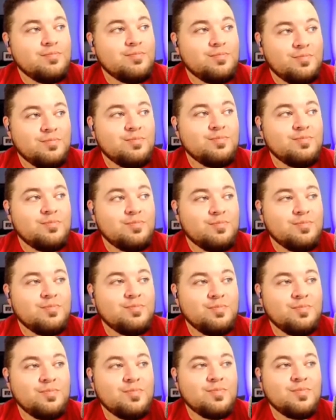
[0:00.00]

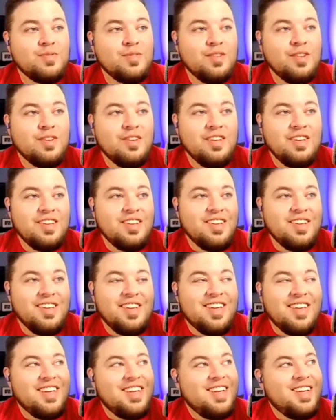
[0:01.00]

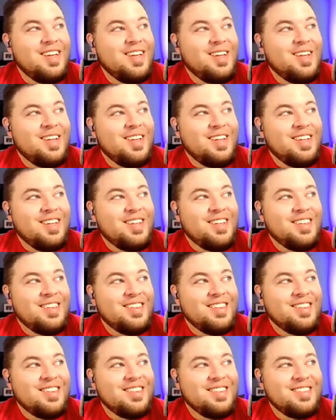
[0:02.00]

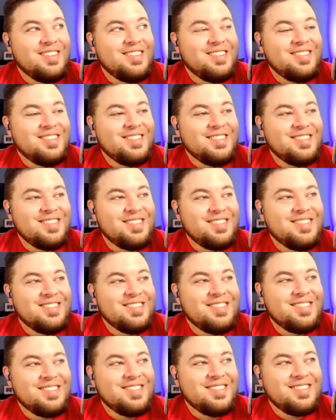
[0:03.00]

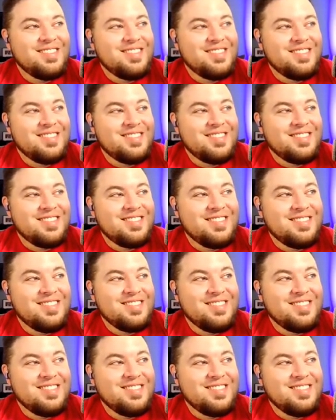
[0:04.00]
No words are spoken by the person on screen.